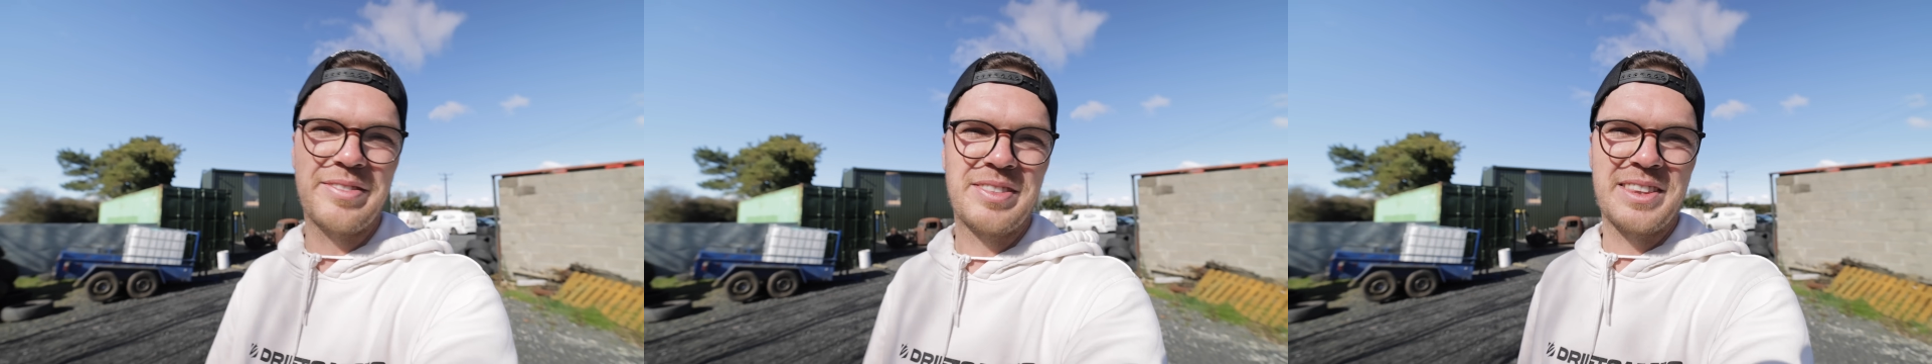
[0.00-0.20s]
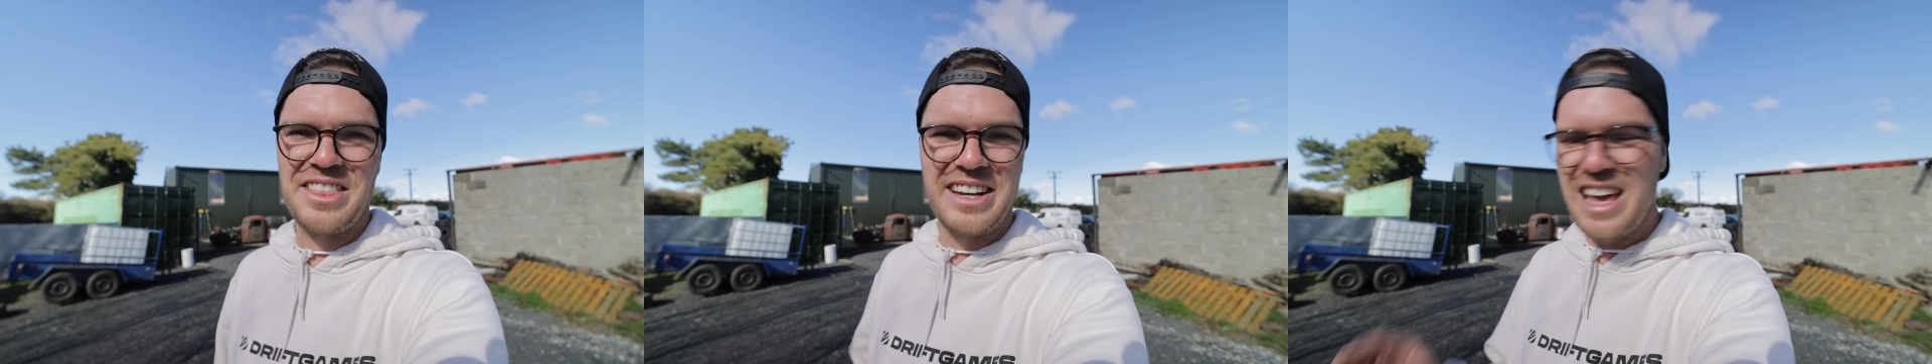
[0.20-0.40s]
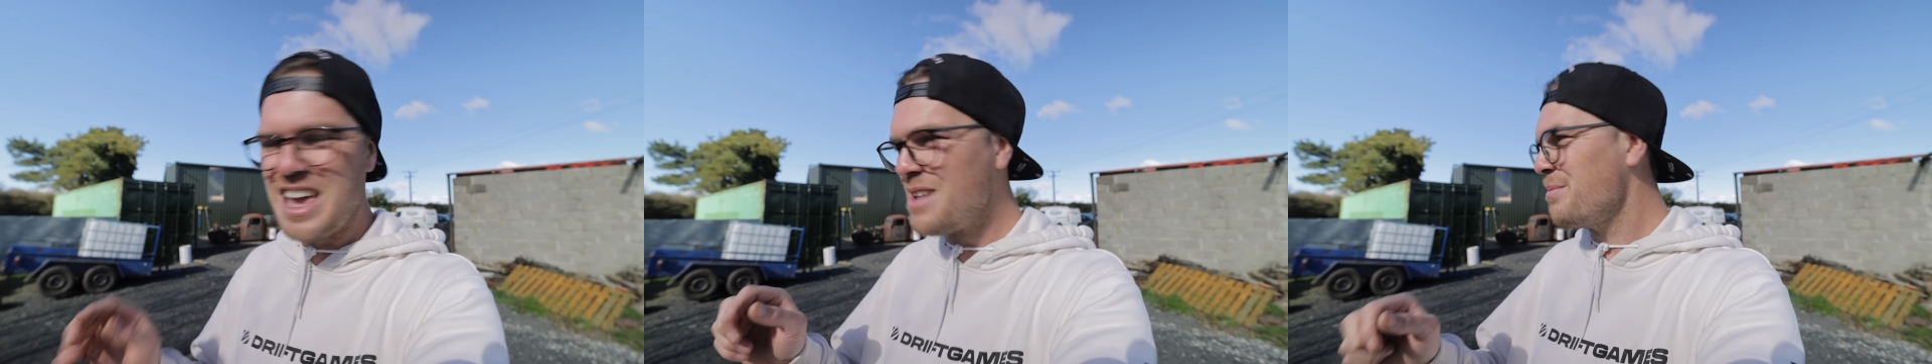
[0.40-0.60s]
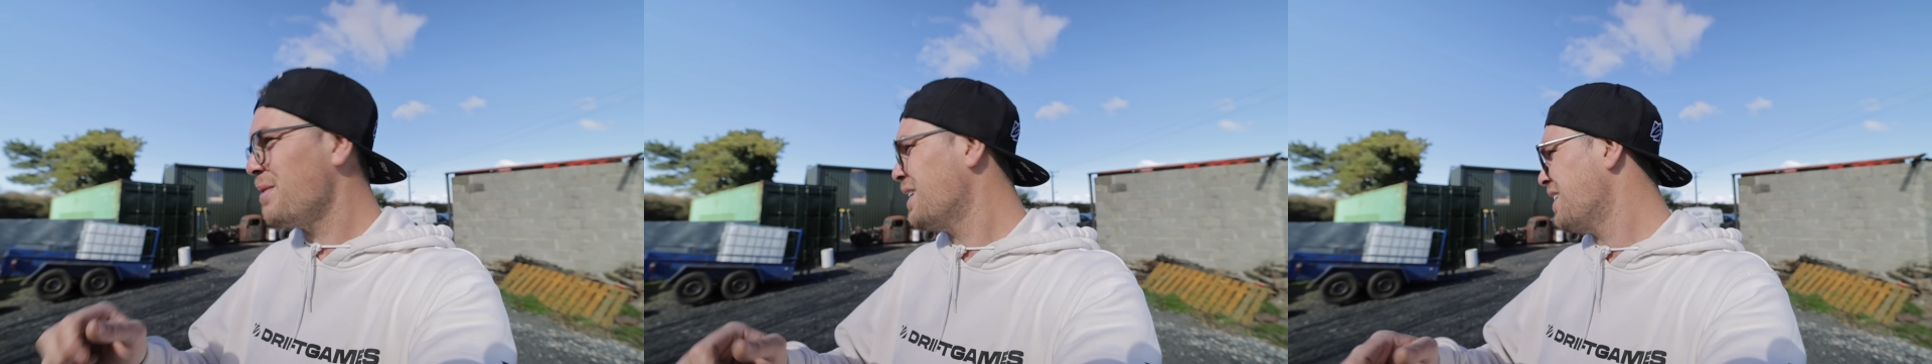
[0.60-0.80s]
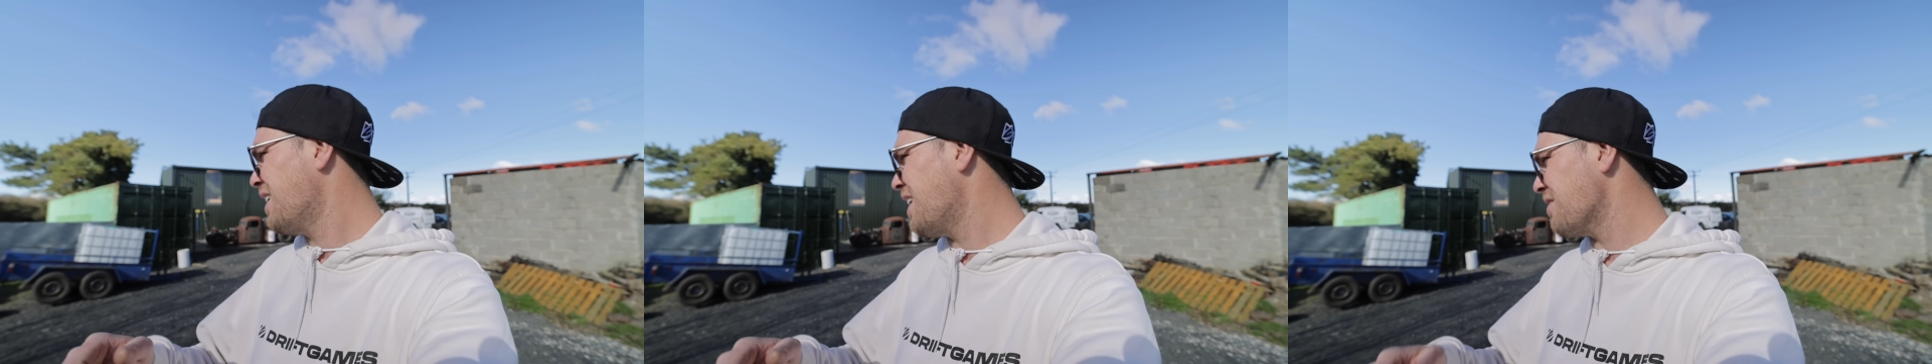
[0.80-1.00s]
And the name
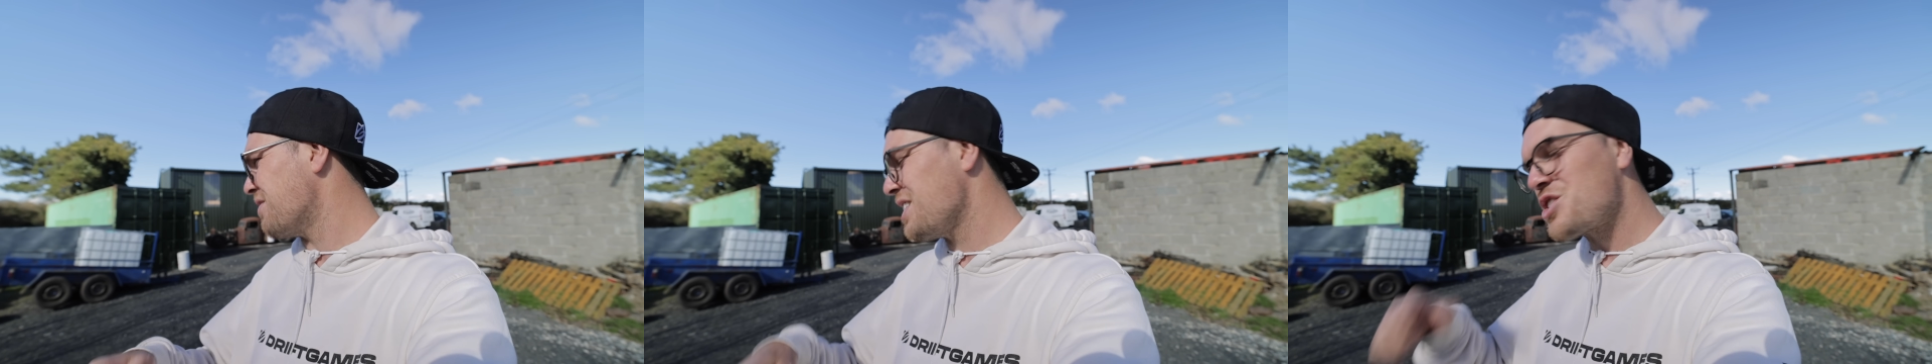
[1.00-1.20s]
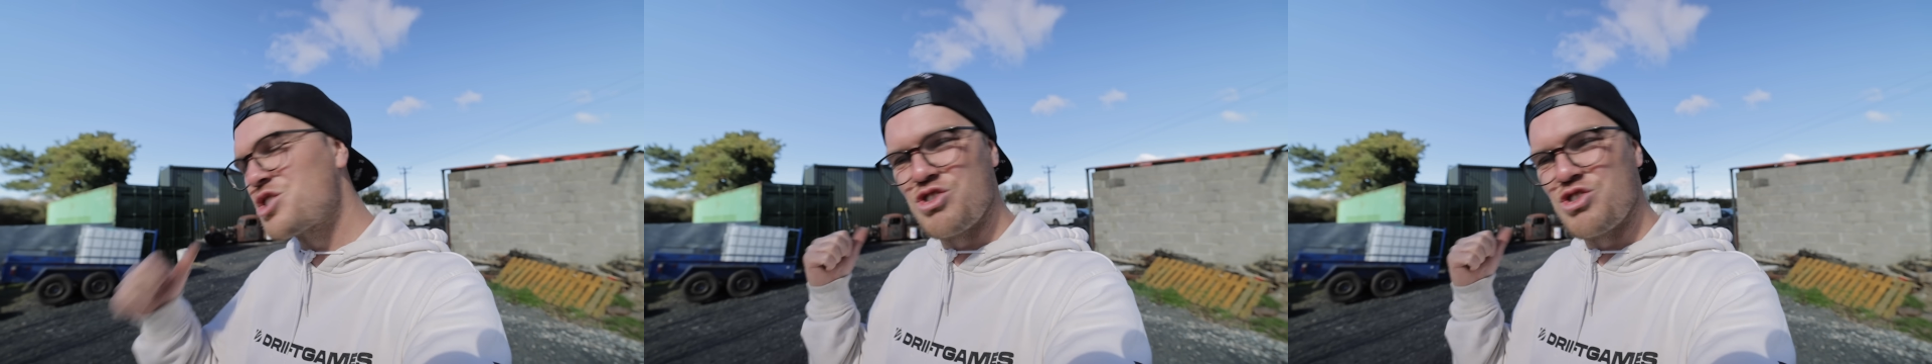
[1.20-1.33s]
of this